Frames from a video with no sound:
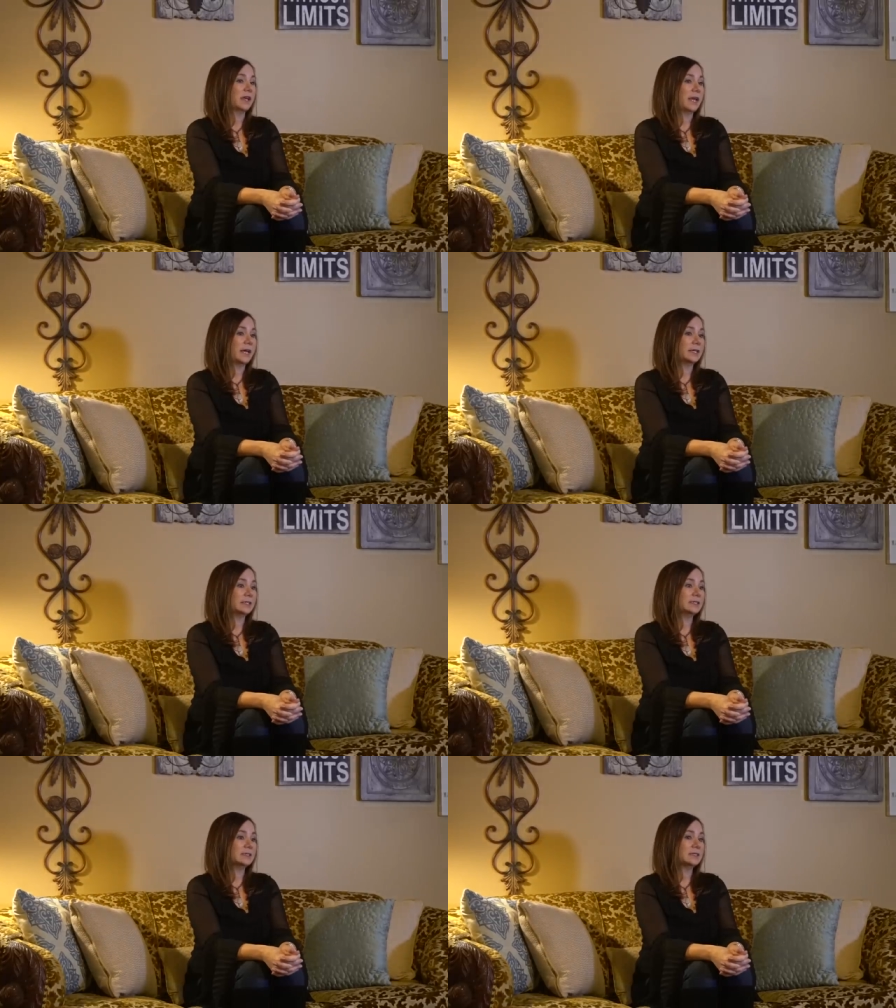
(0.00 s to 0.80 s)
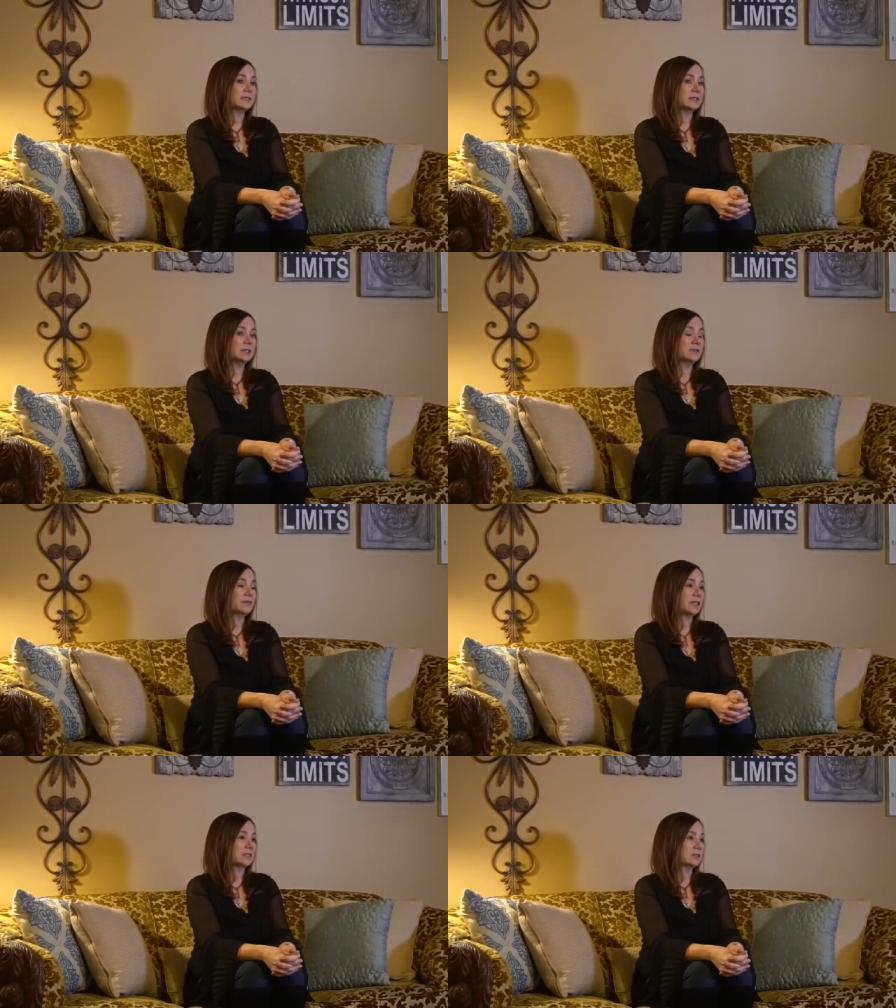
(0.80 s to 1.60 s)
and it
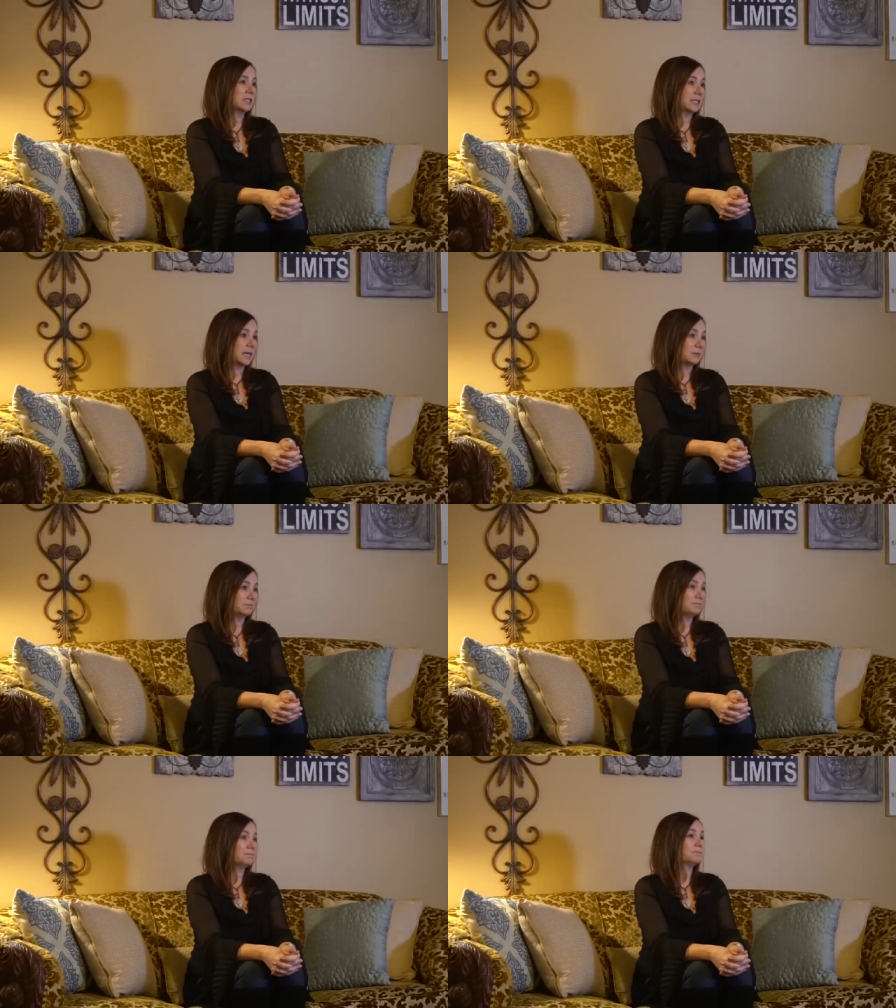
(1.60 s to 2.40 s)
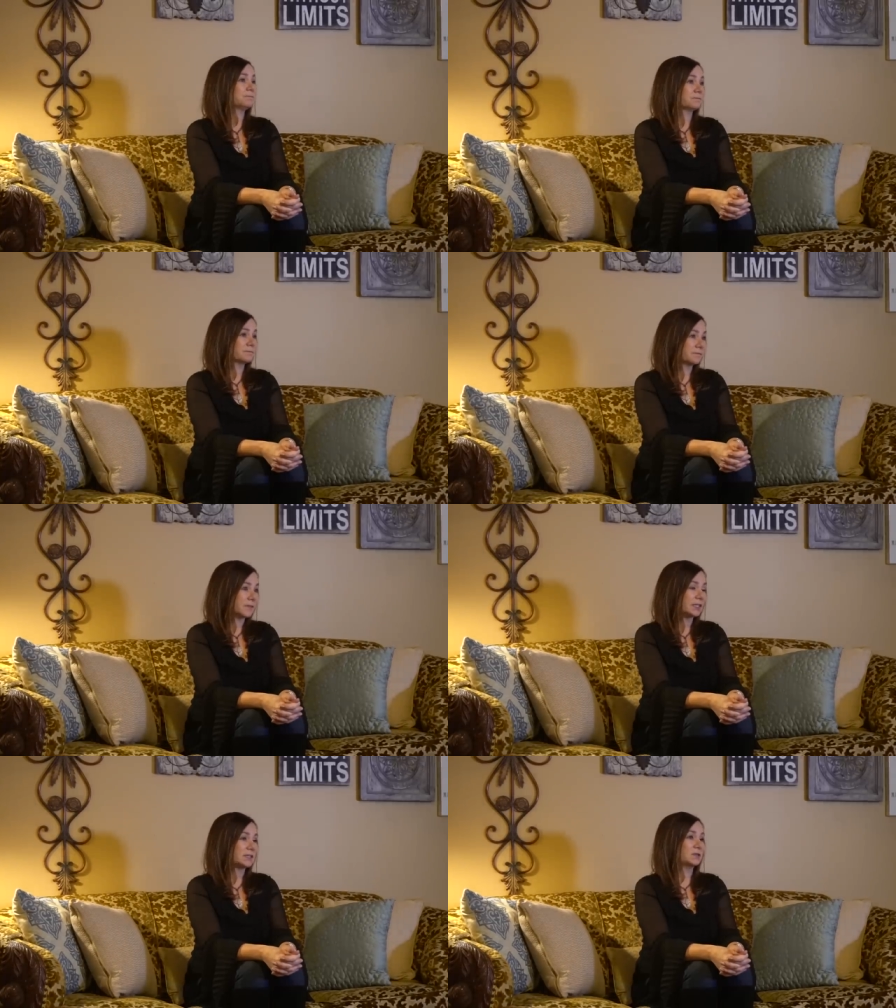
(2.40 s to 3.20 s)
affects our D N A
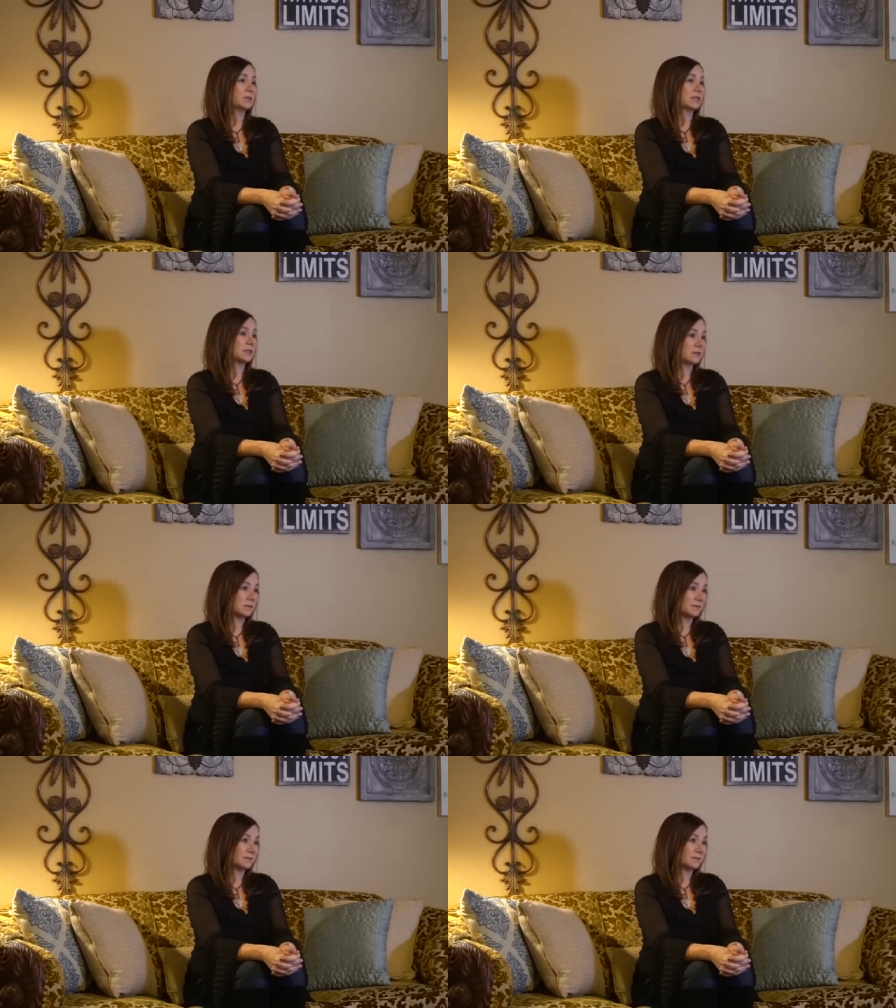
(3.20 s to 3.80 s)
as humans.